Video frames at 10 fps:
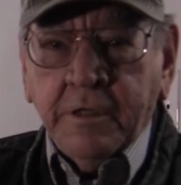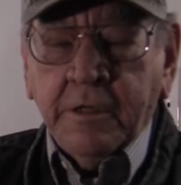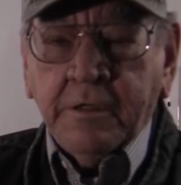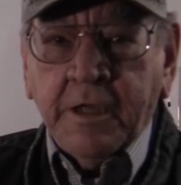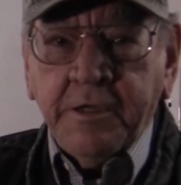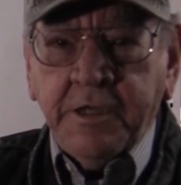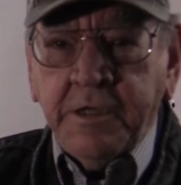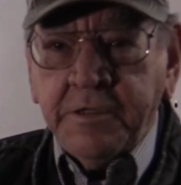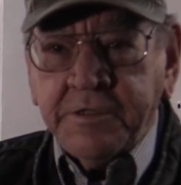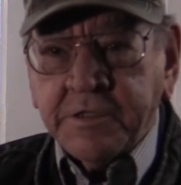
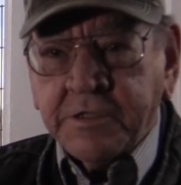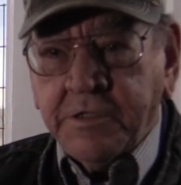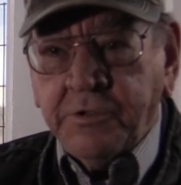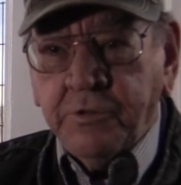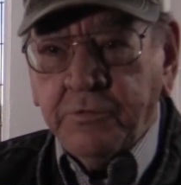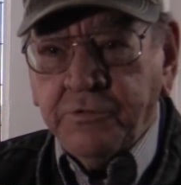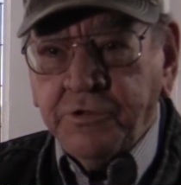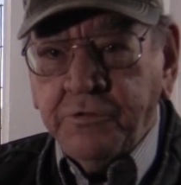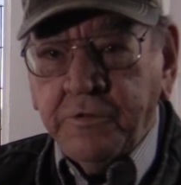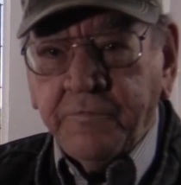1962,
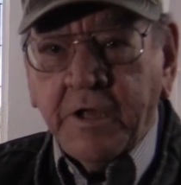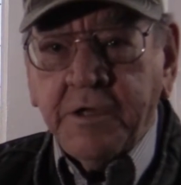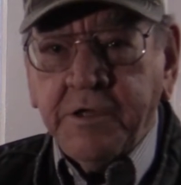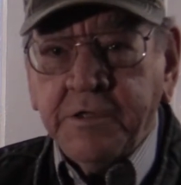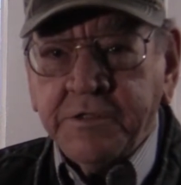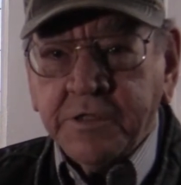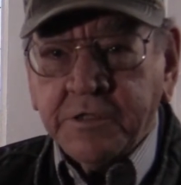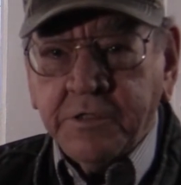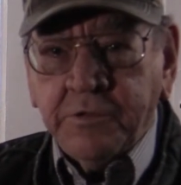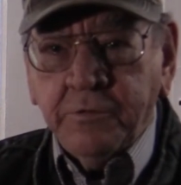June of
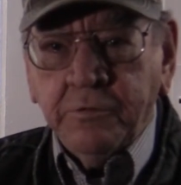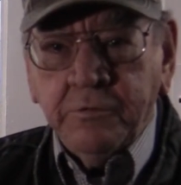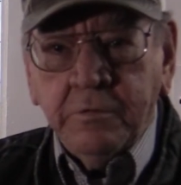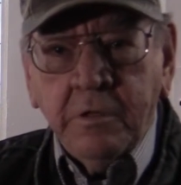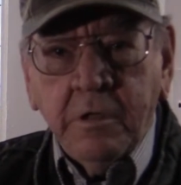1962,